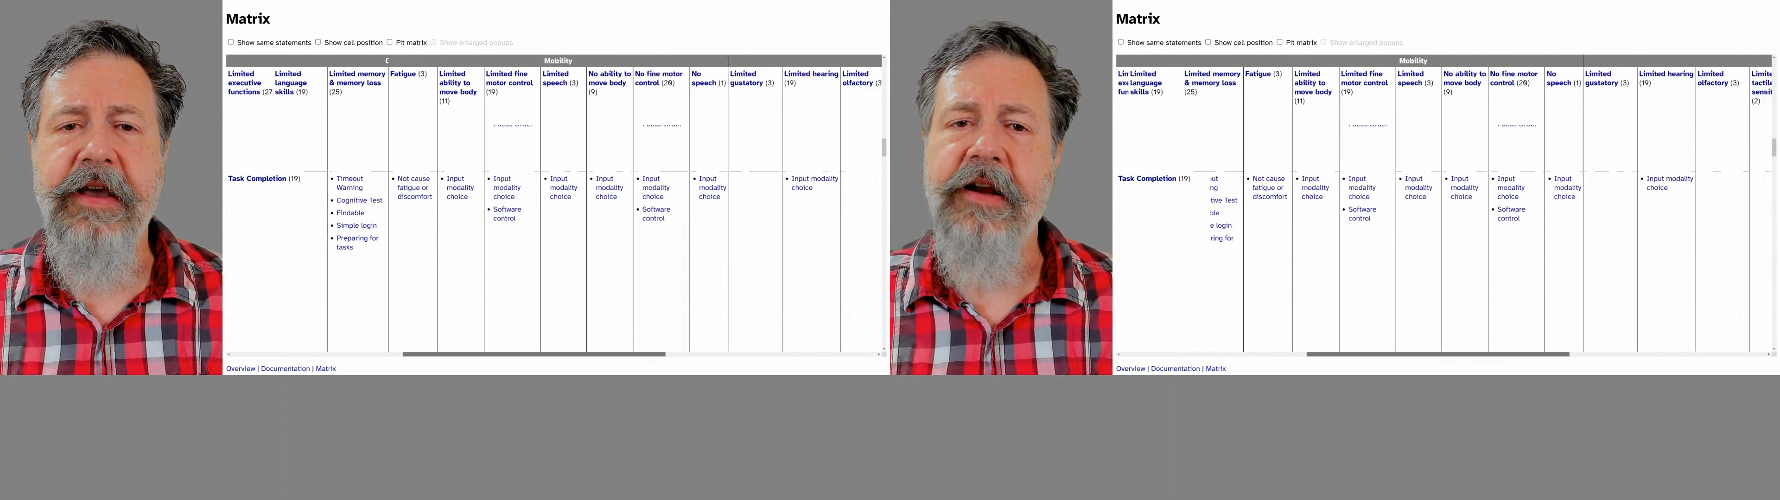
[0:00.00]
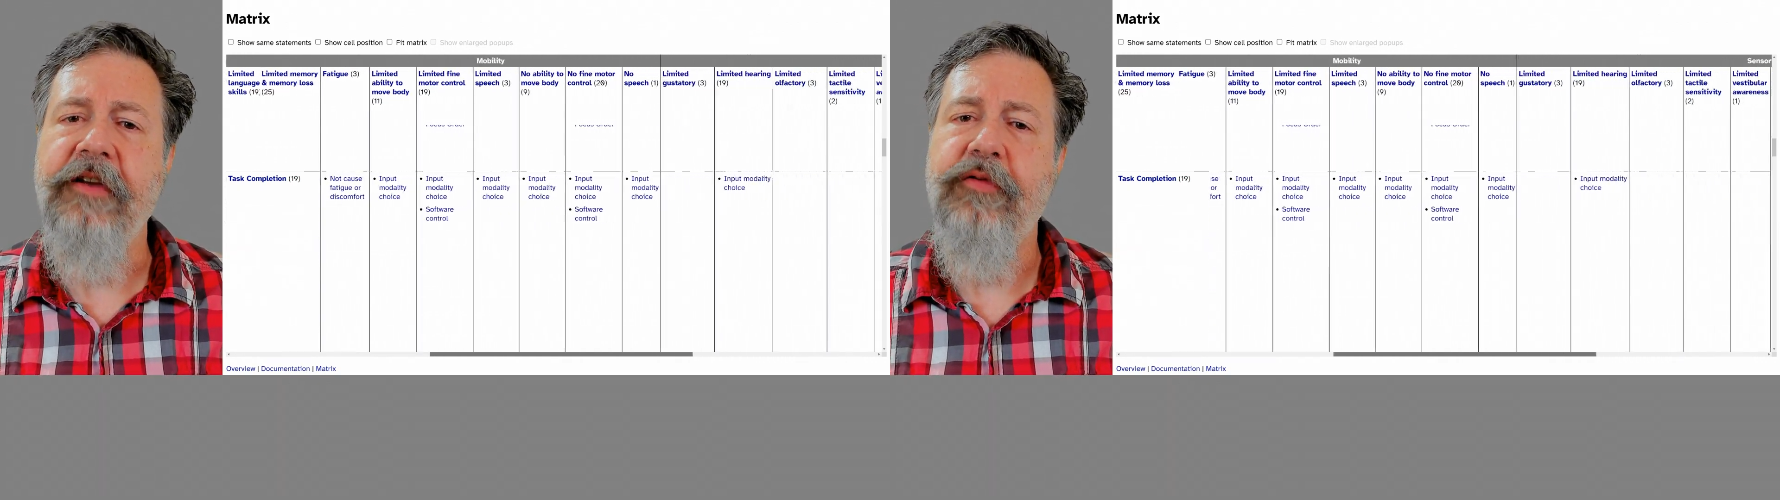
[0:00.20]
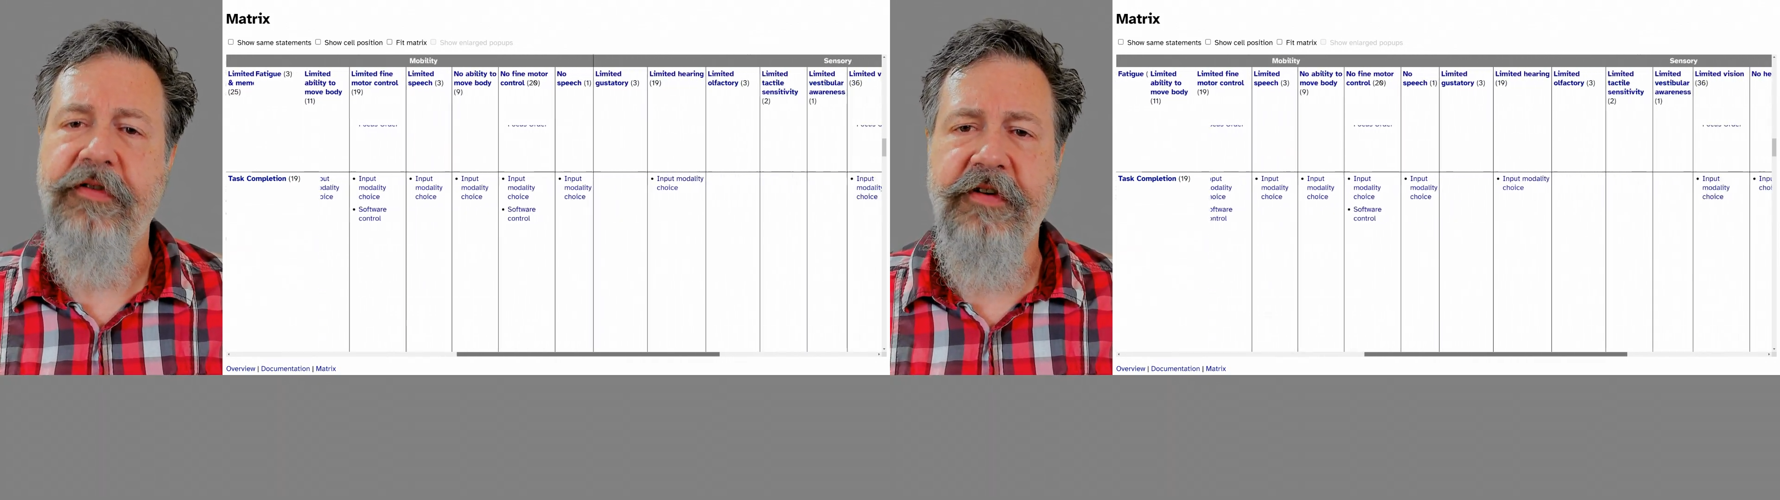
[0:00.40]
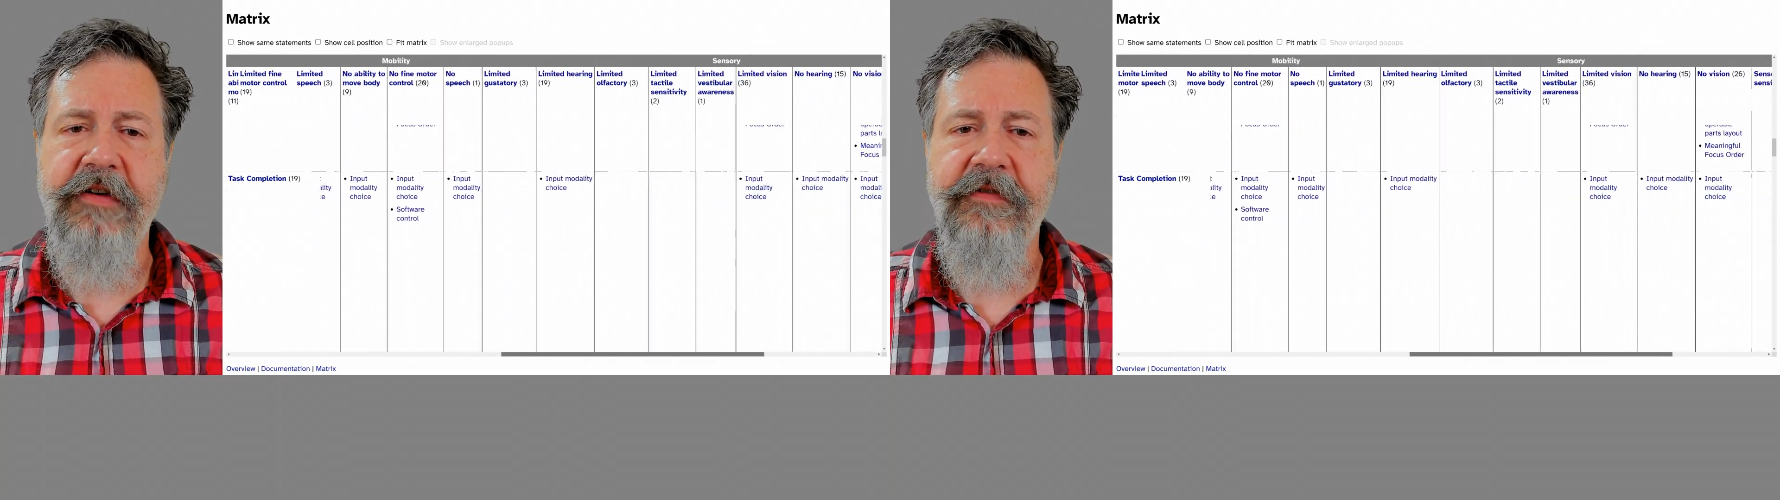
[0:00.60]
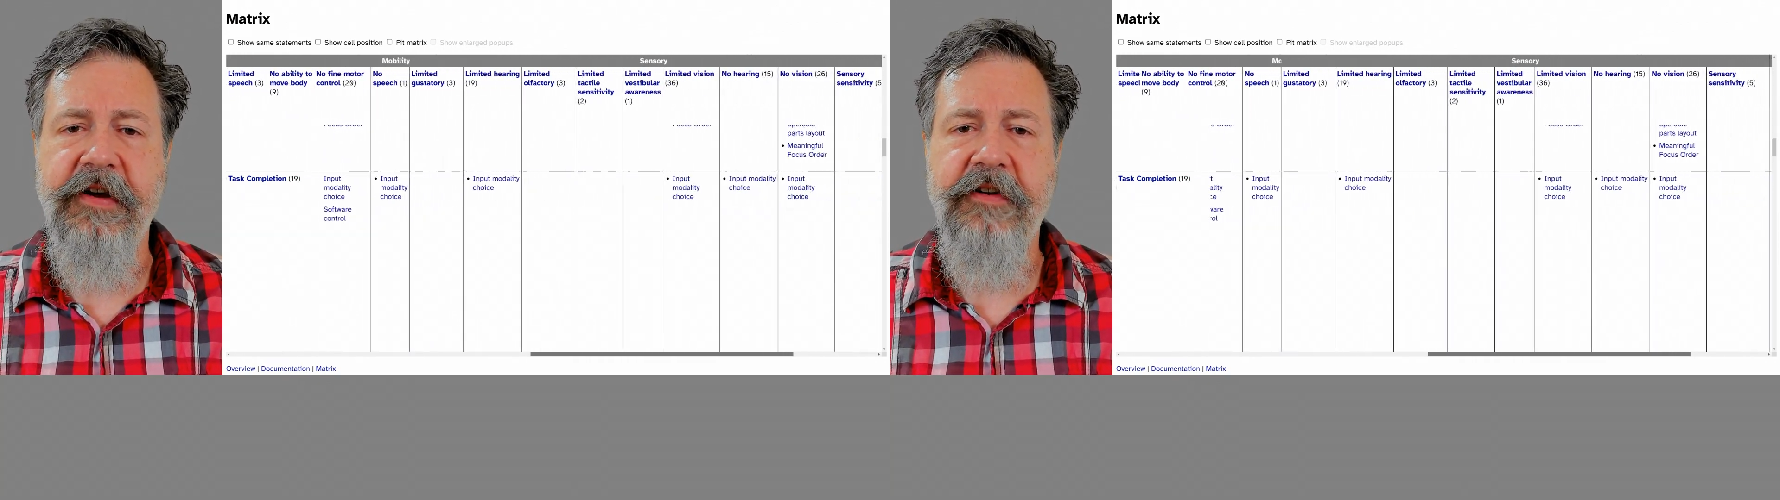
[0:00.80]
headings will stay
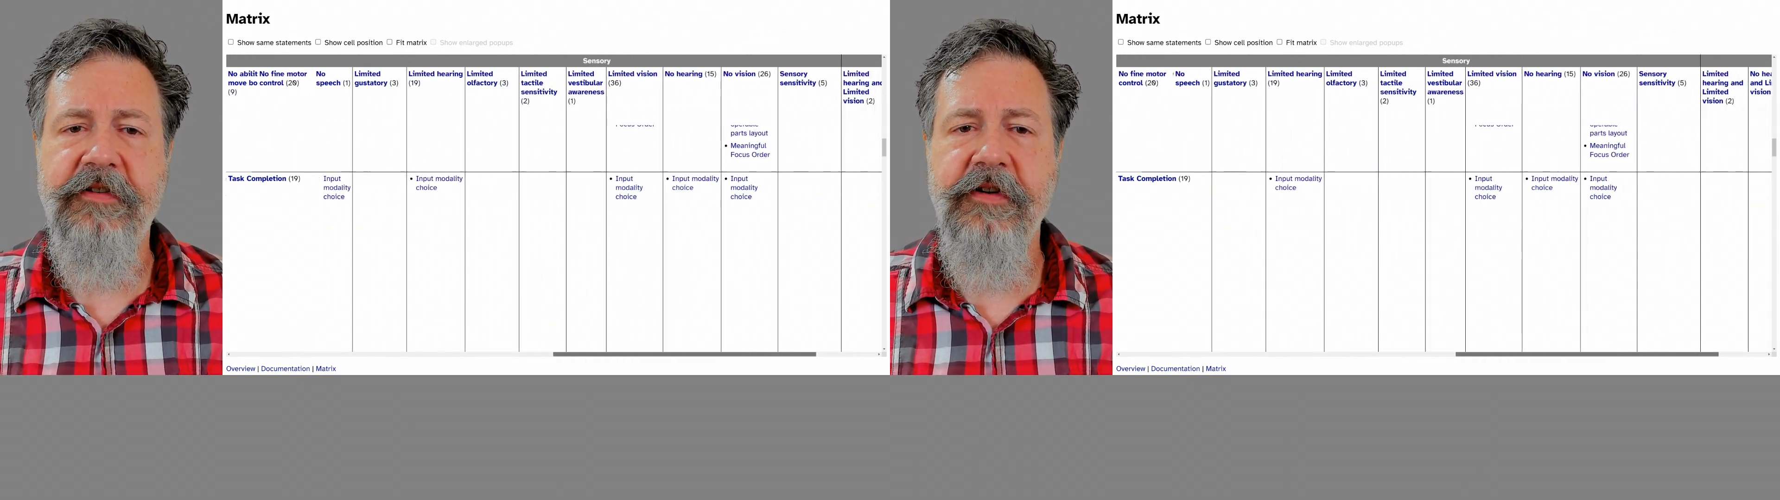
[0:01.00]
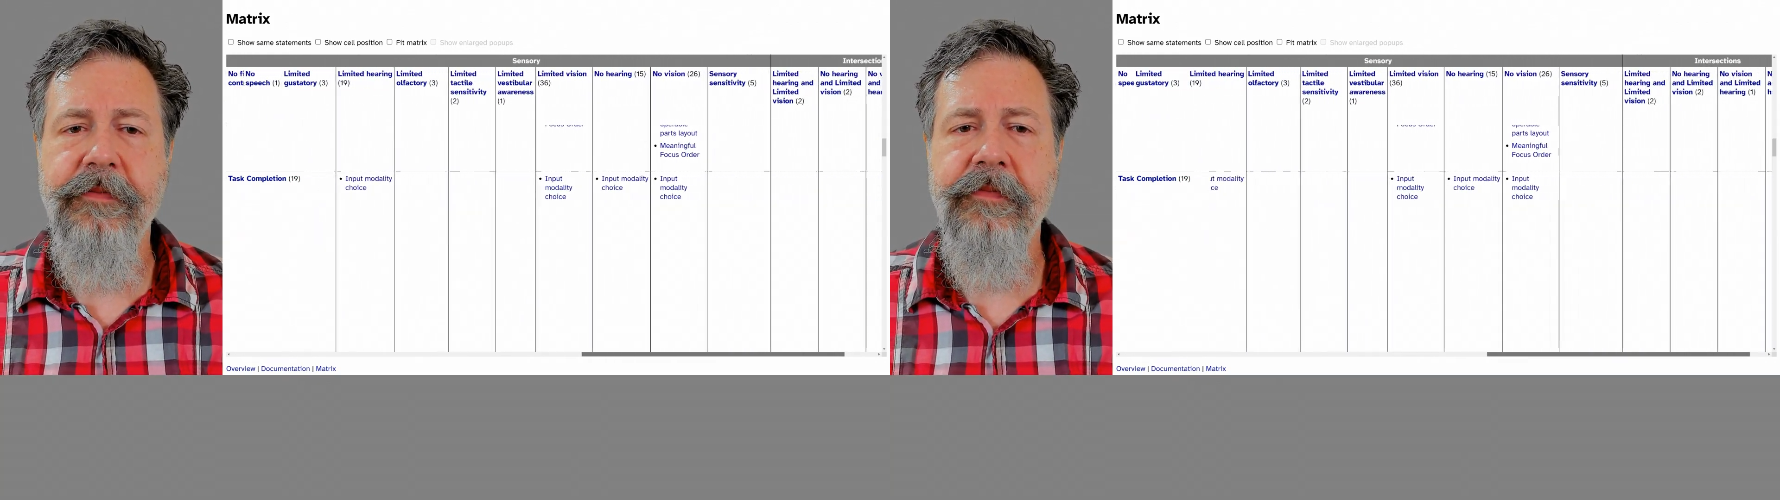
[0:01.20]
fixed.